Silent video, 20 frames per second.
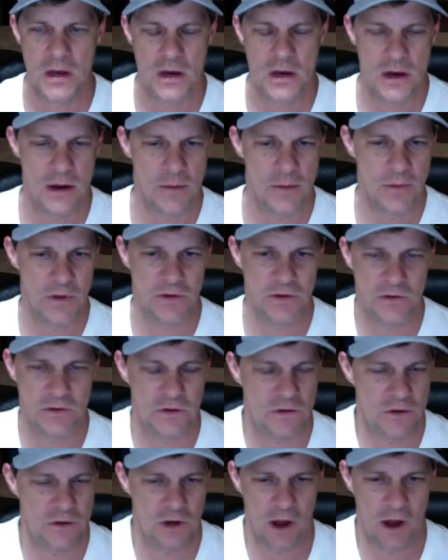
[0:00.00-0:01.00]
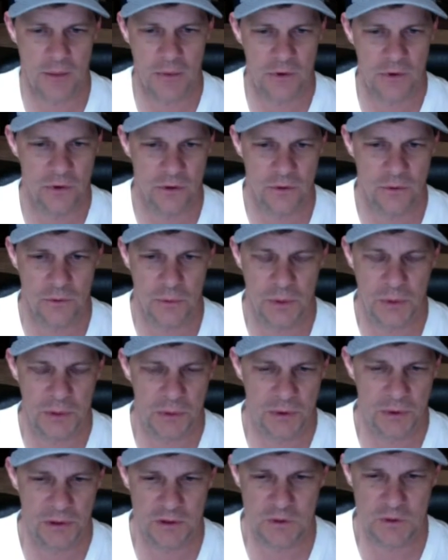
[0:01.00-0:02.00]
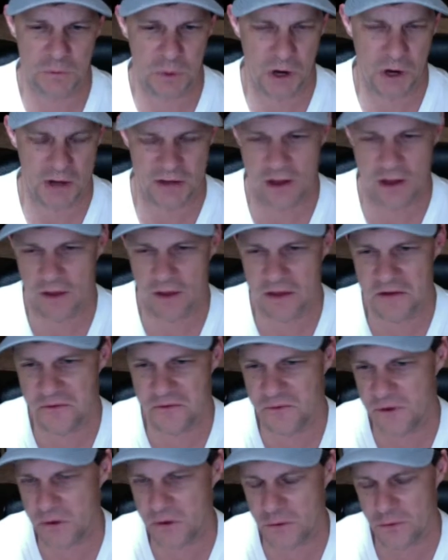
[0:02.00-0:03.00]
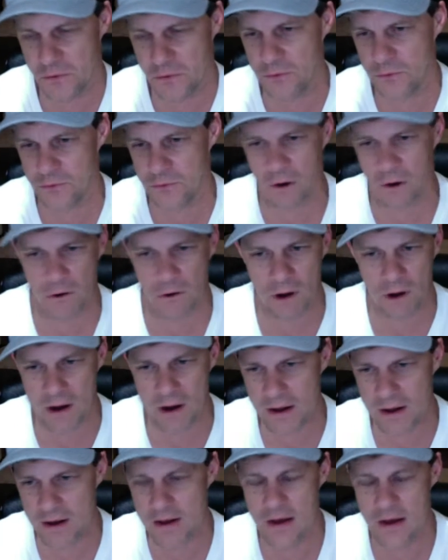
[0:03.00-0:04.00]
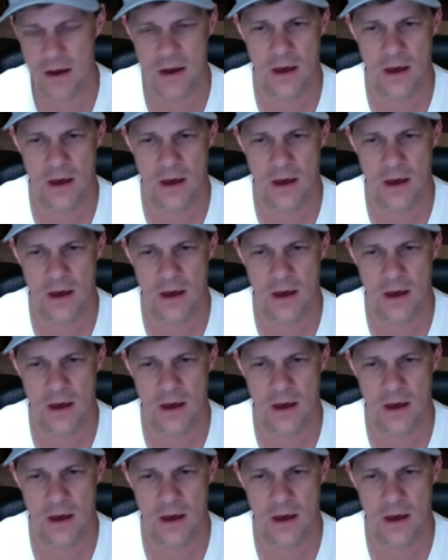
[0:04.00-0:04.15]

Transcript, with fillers: Um, this is just an opportunity for people to express how they feel through songwriting.